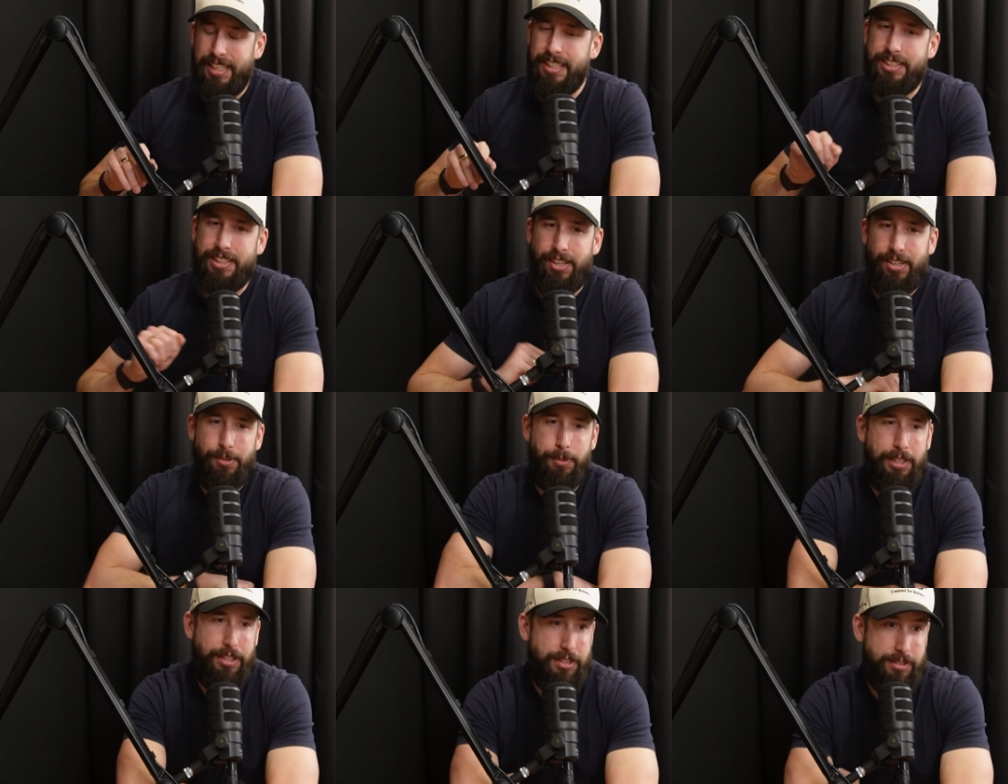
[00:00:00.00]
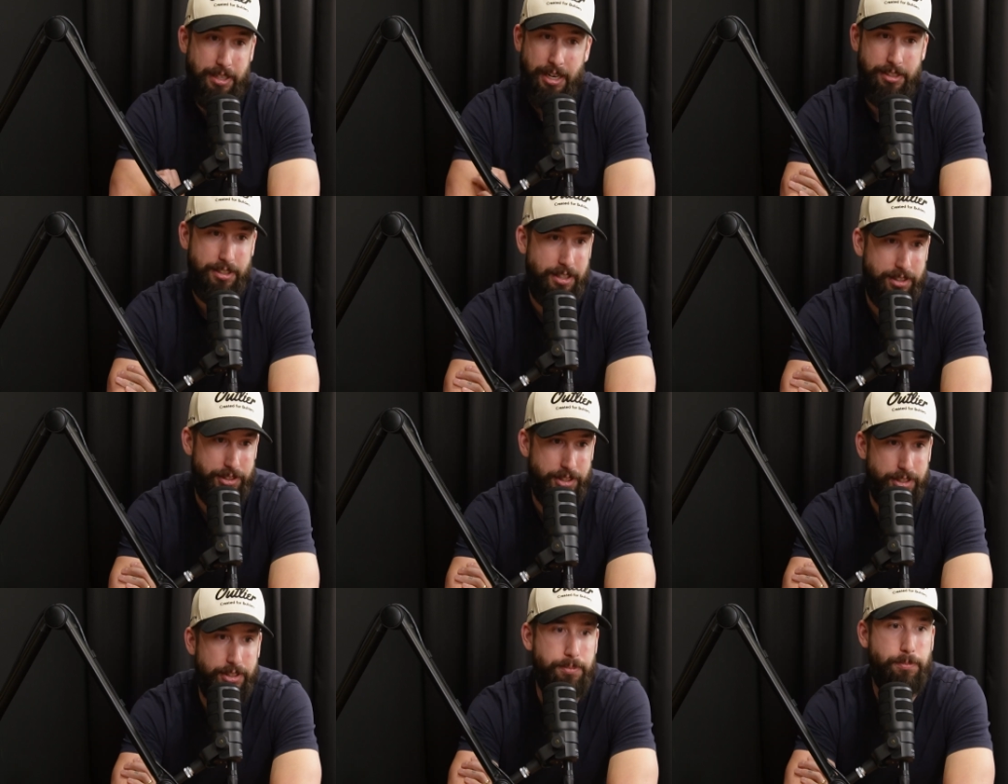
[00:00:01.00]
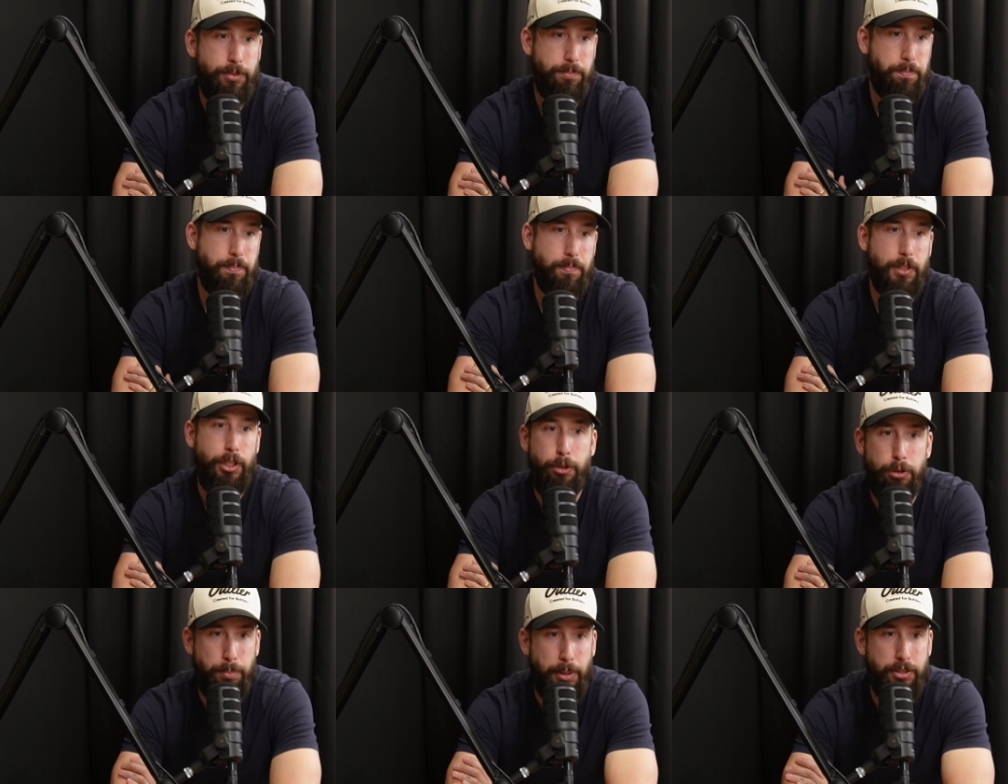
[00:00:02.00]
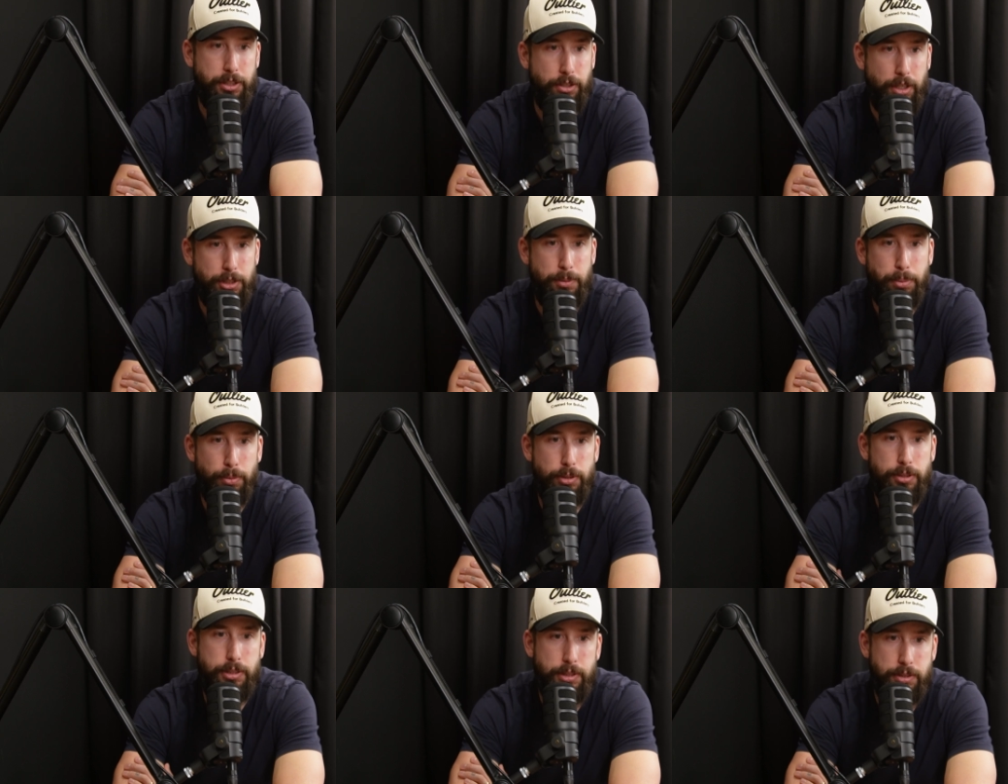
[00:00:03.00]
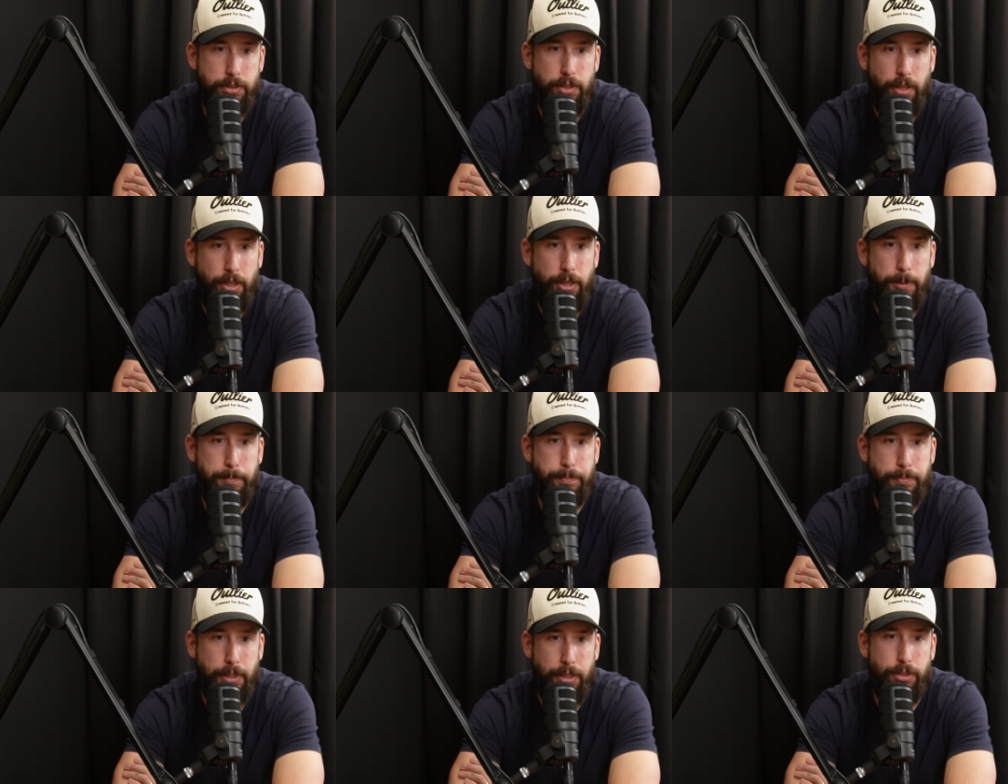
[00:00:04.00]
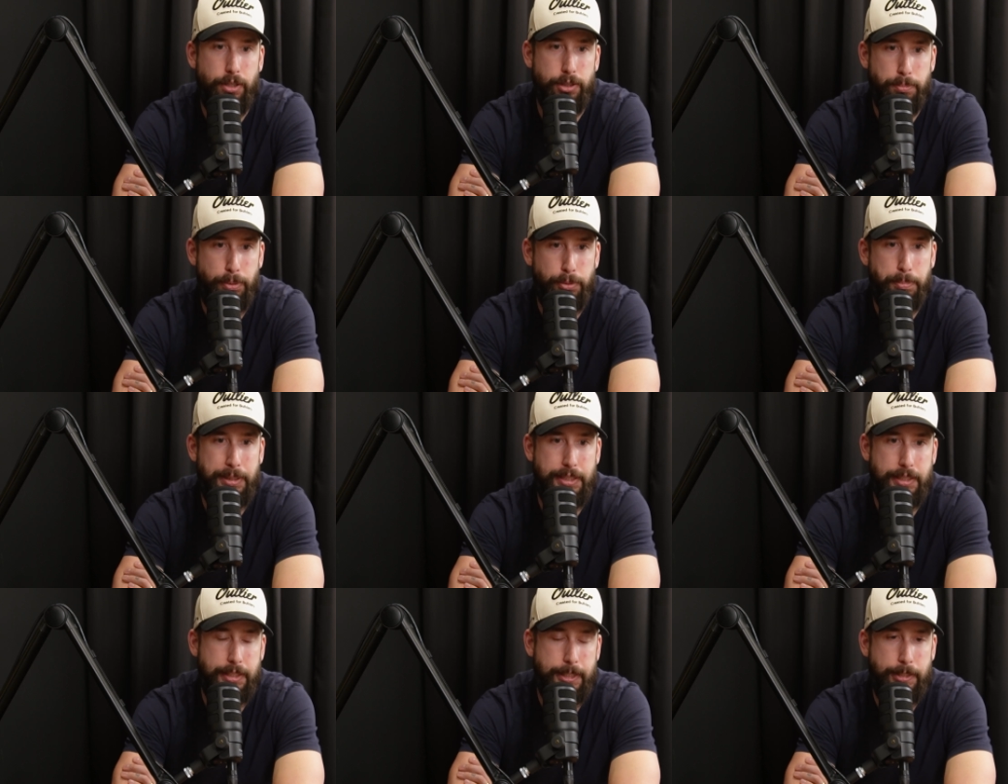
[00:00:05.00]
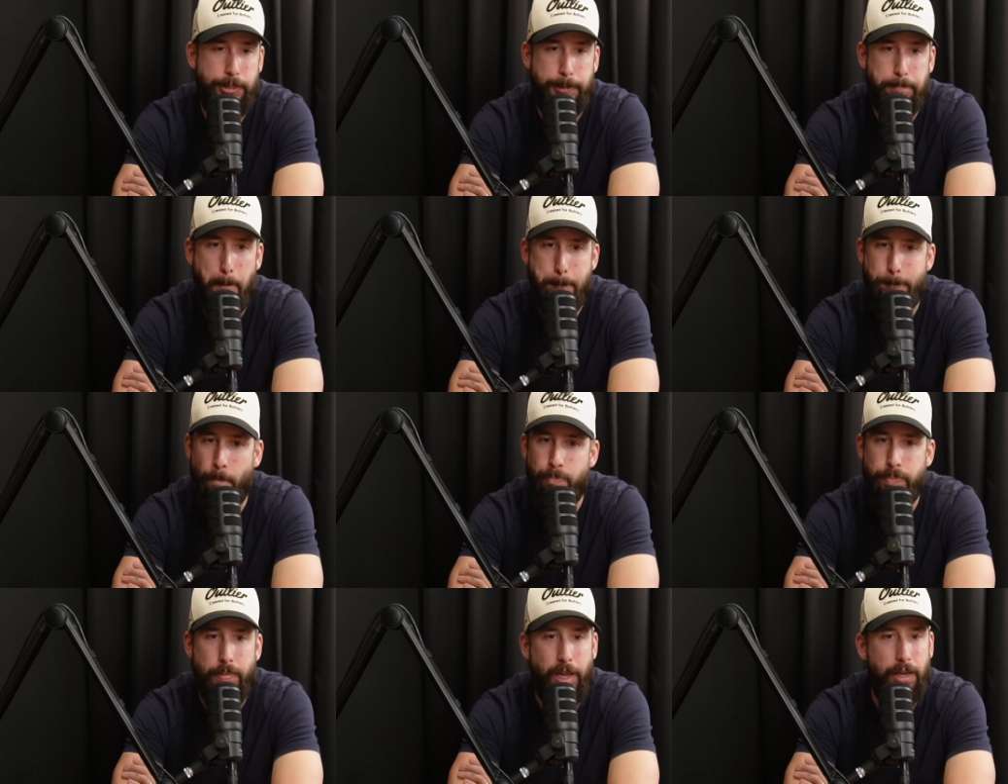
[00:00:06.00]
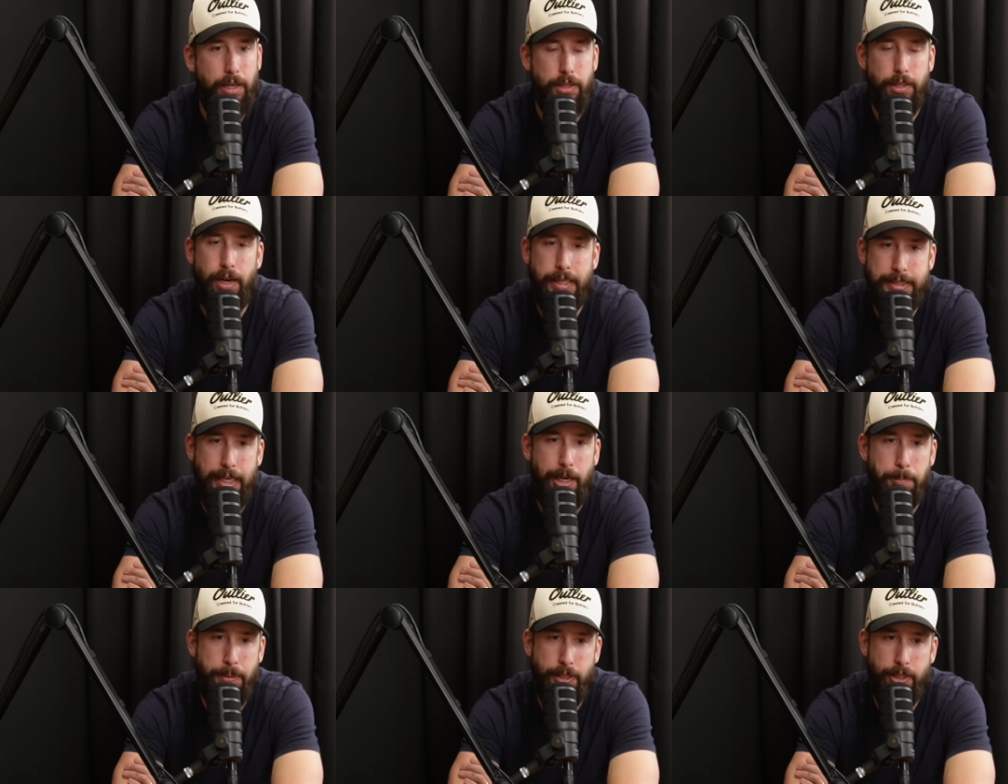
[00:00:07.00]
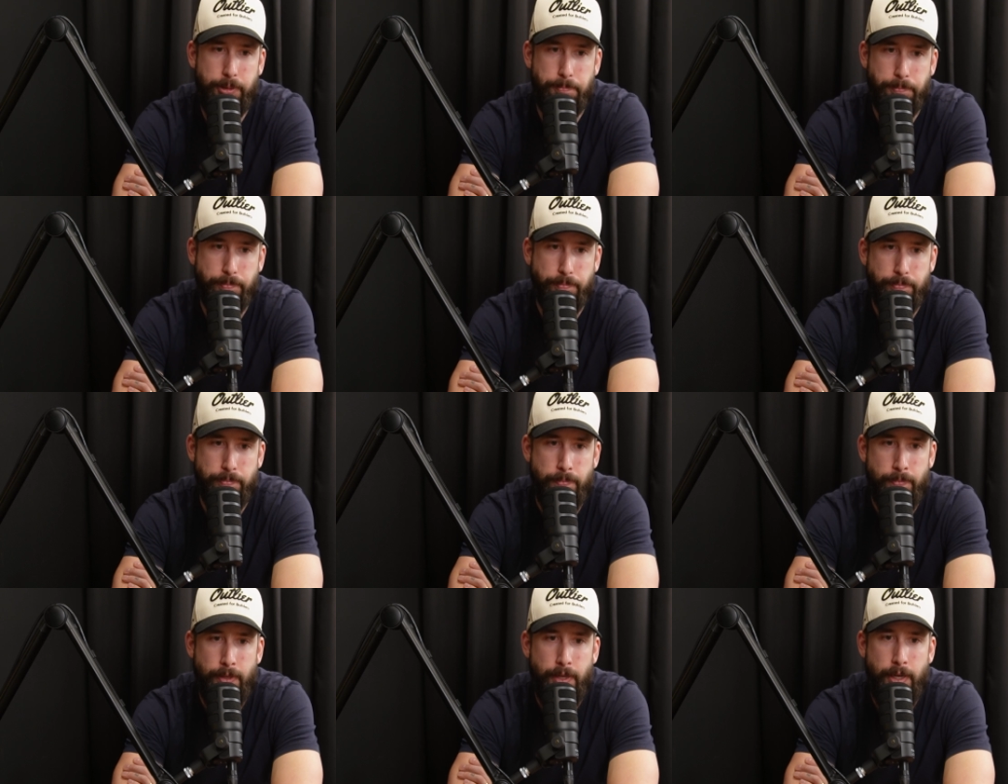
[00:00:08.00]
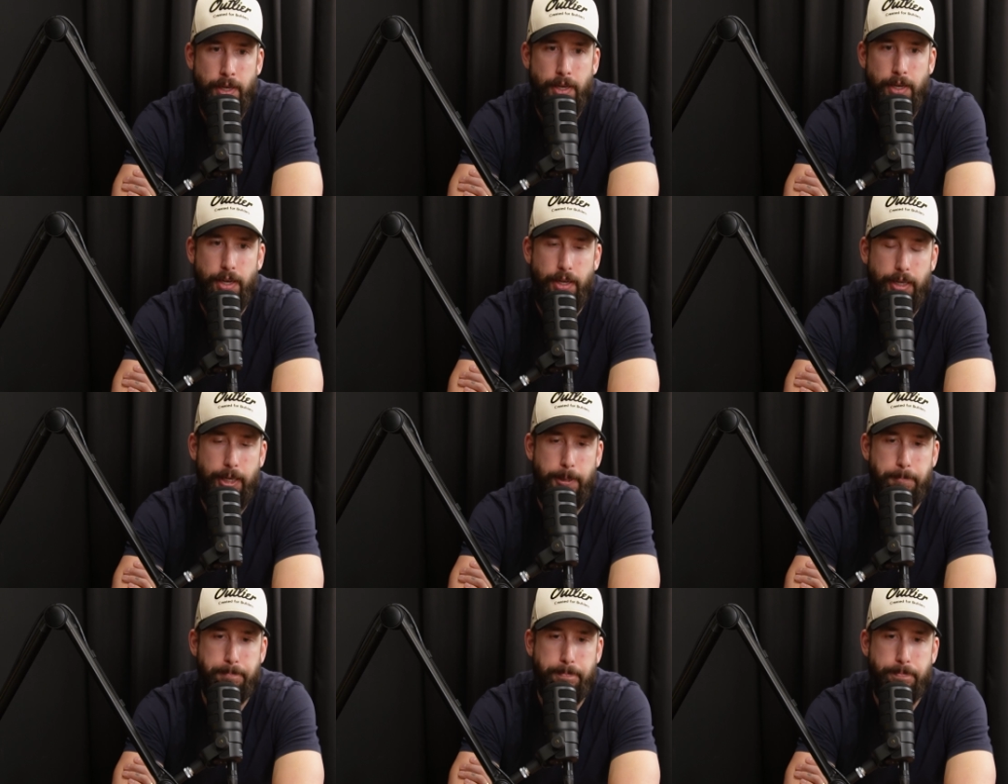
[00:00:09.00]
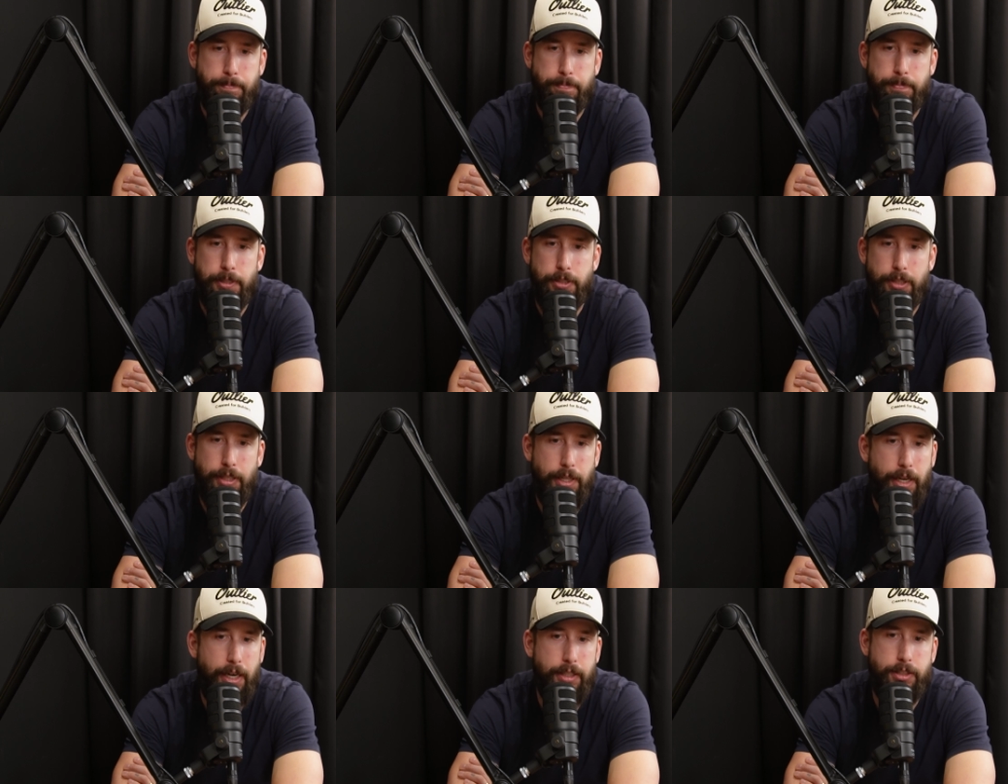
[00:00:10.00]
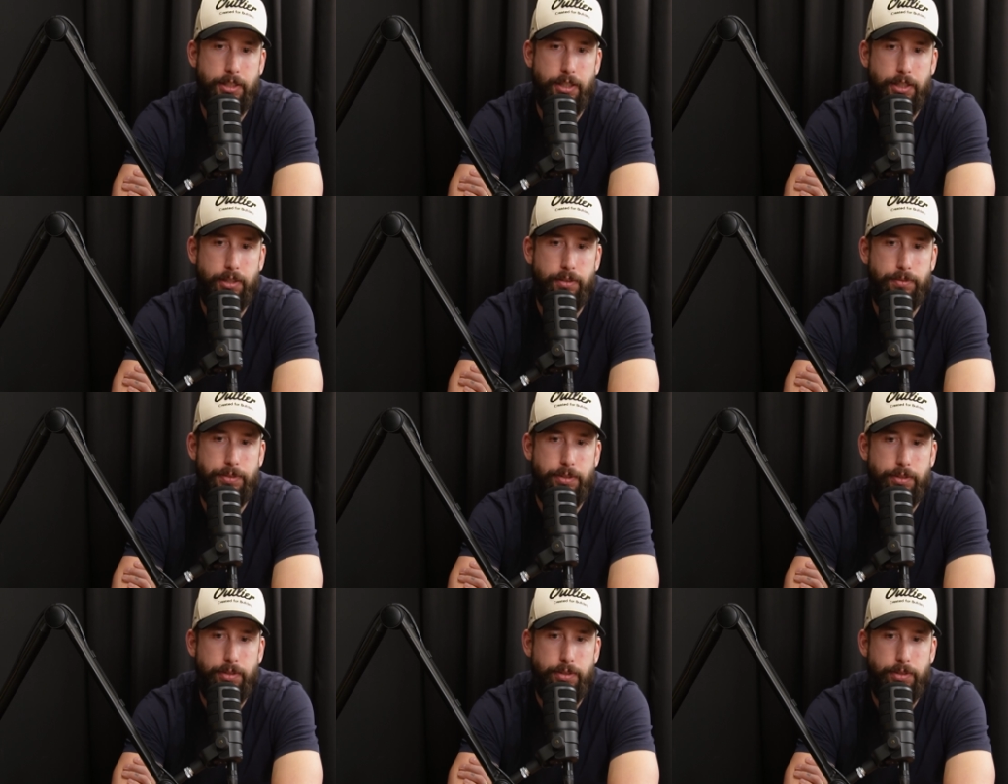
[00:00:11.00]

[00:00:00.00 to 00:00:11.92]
So we had another huge month across the board, across both businesses. Lots happening. There's lots of